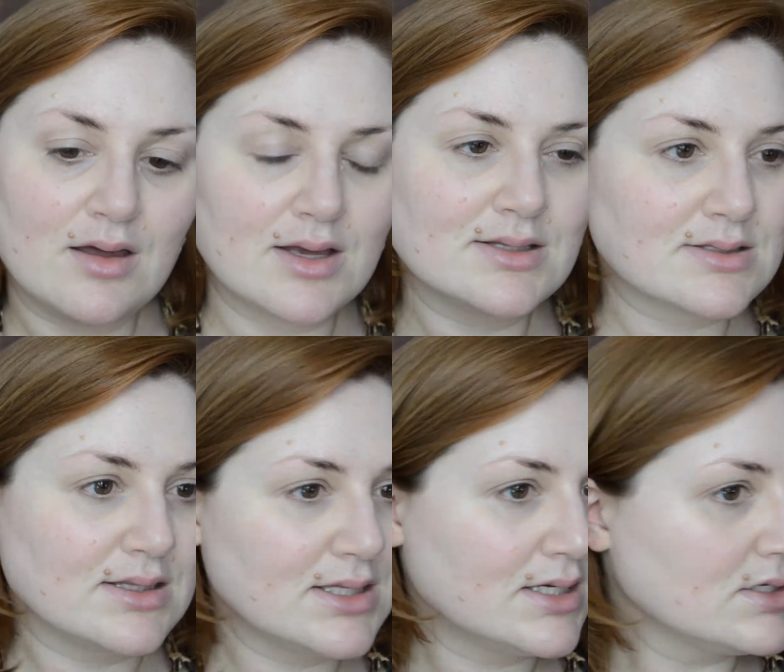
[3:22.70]
It's a
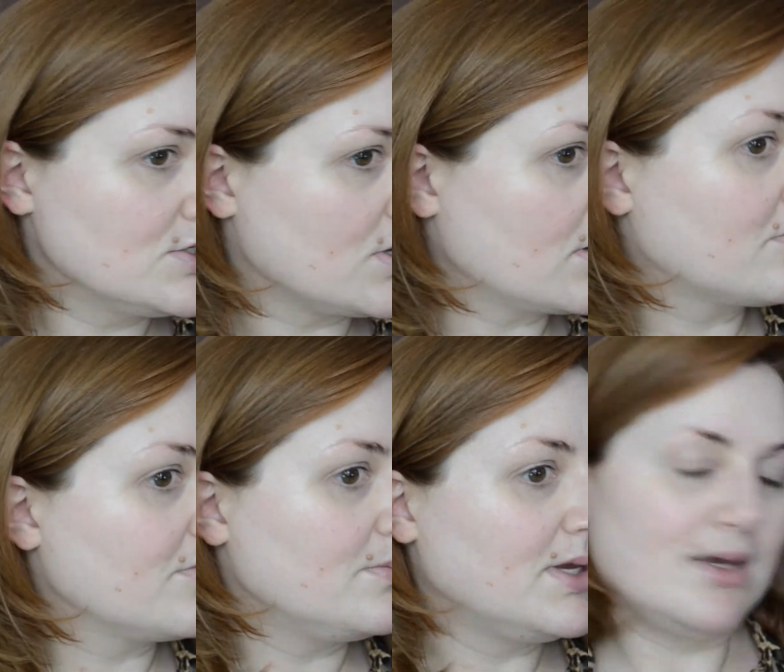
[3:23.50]
little dark for
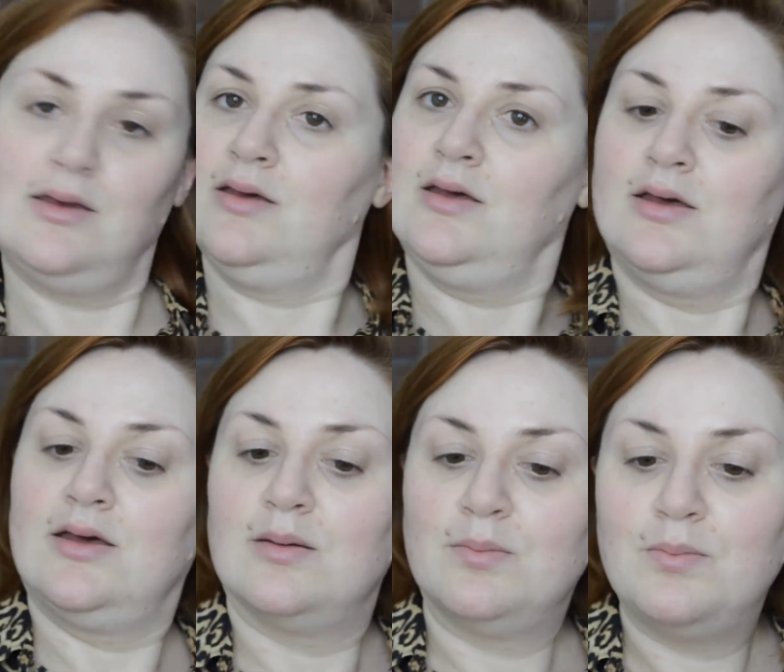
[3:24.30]
me,
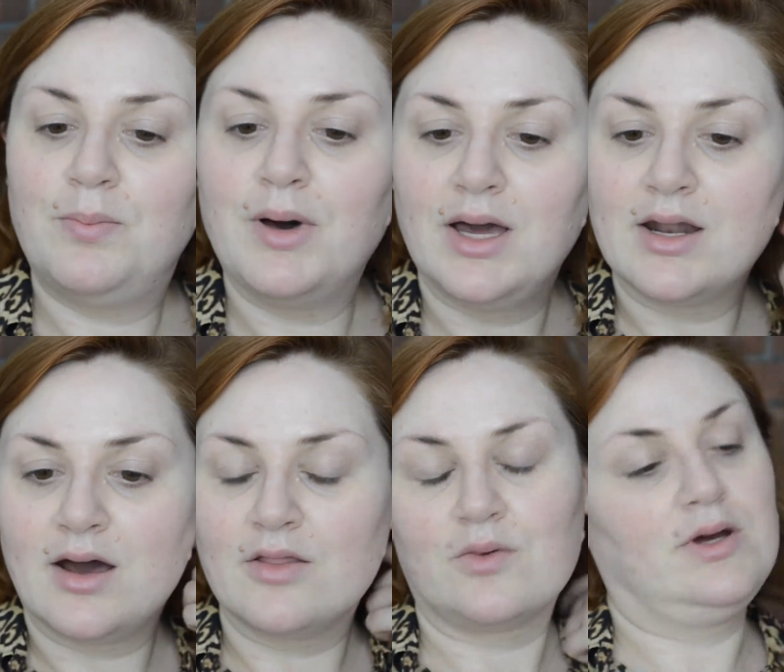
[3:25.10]
but
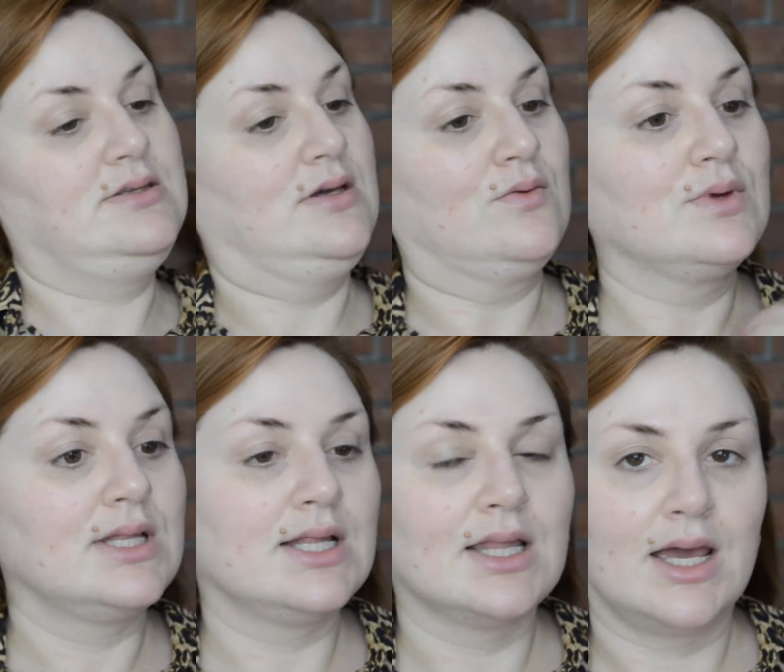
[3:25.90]
otherwise I
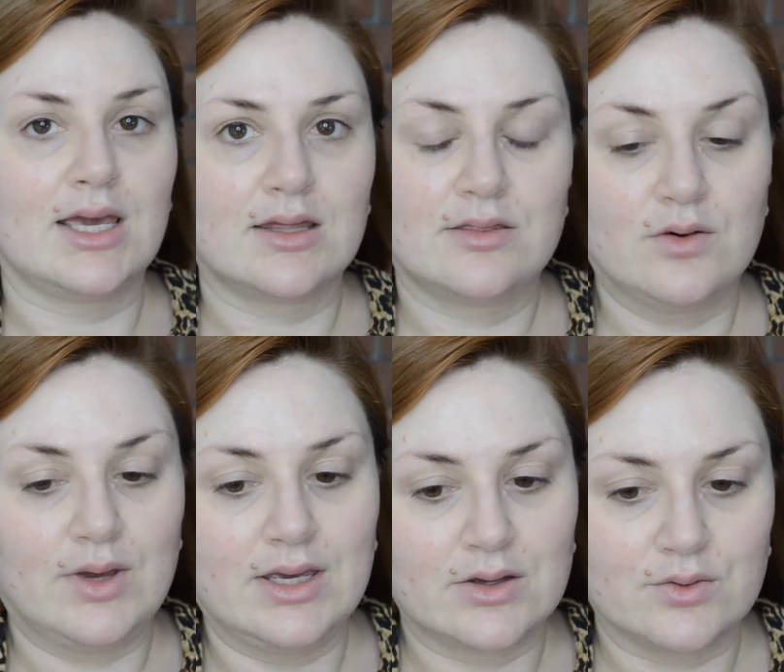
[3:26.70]
really like the
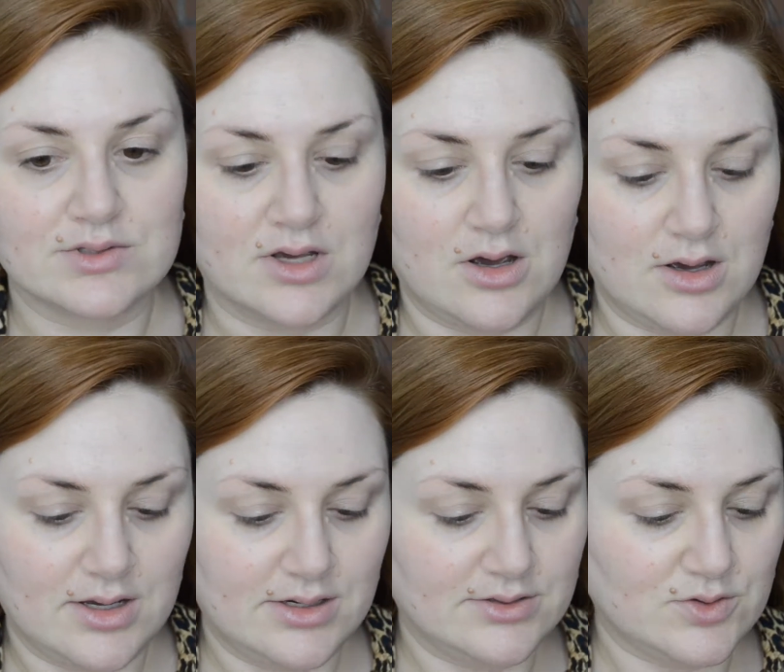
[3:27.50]
way it goes
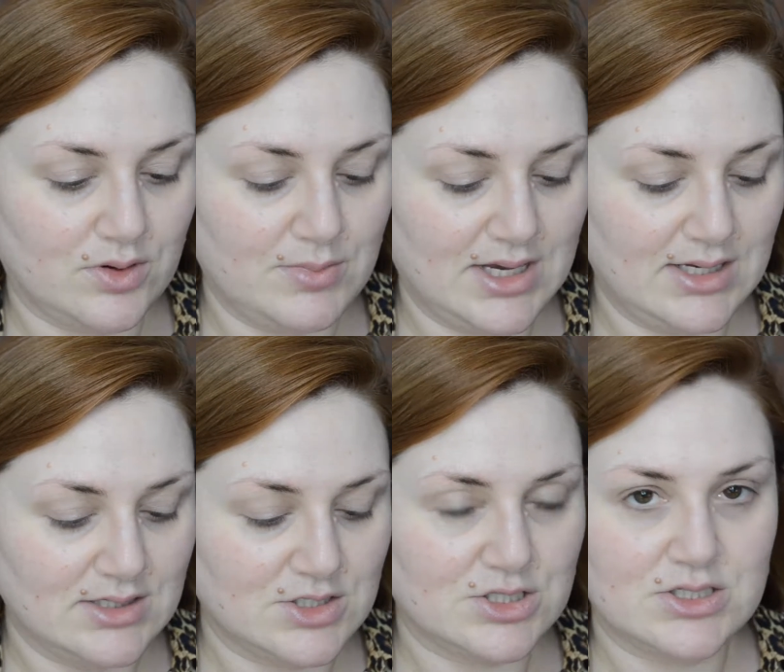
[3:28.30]
on, so I might
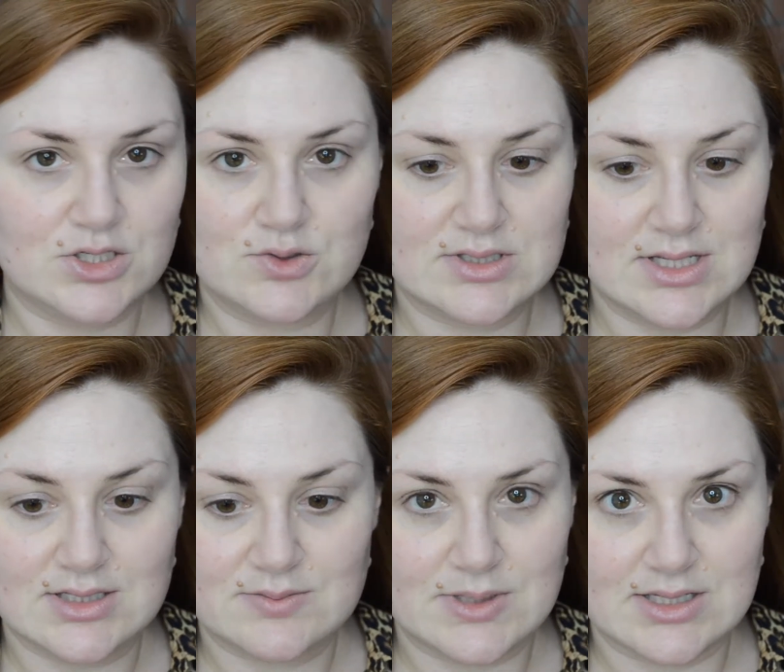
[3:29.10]
just use
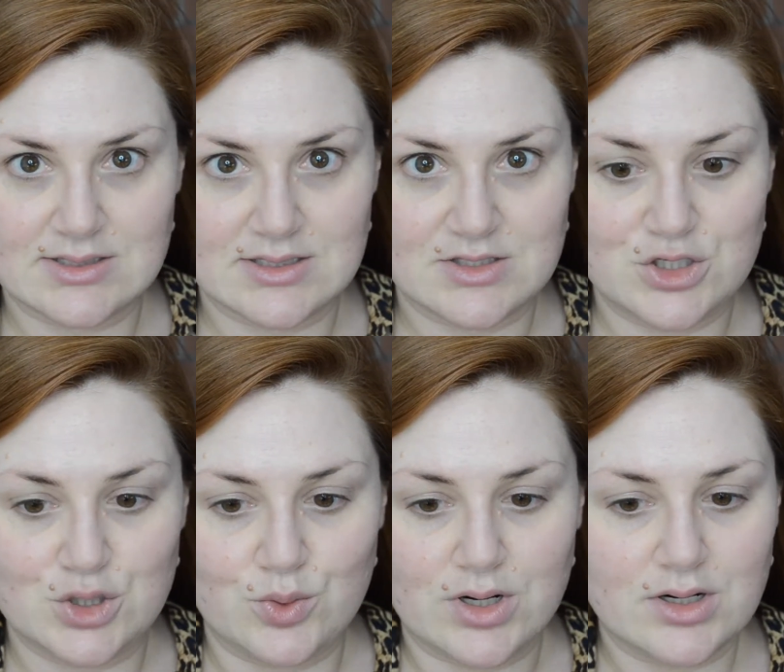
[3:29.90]
this because it's
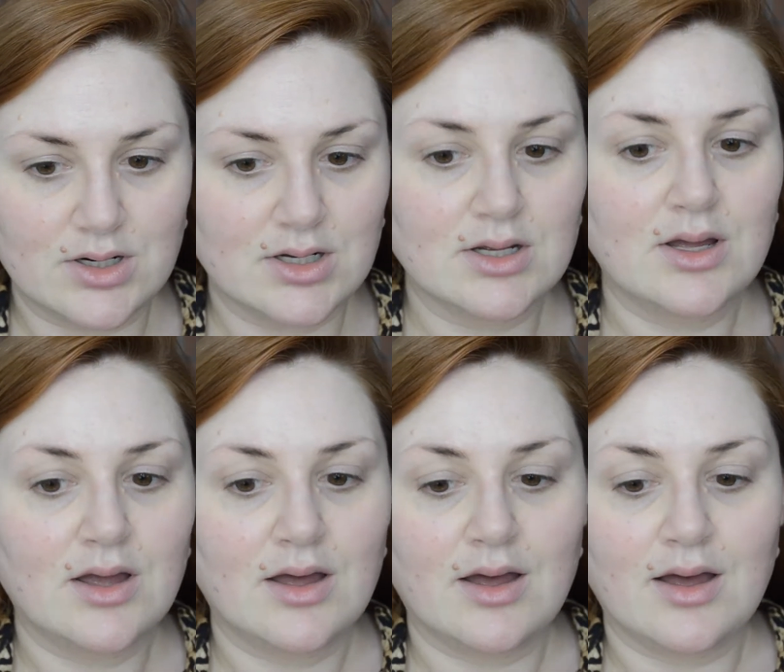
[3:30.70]
newer.
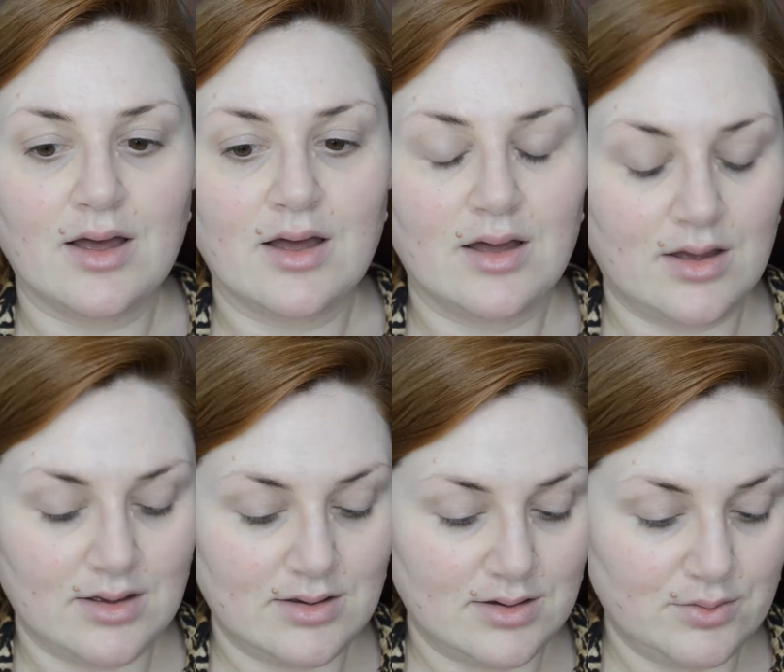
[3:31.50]

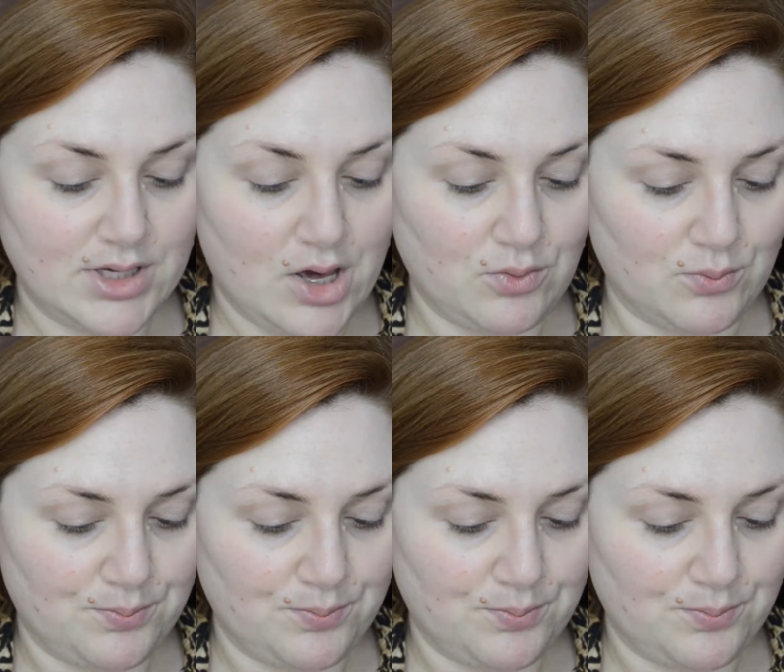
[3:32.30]
Here we go.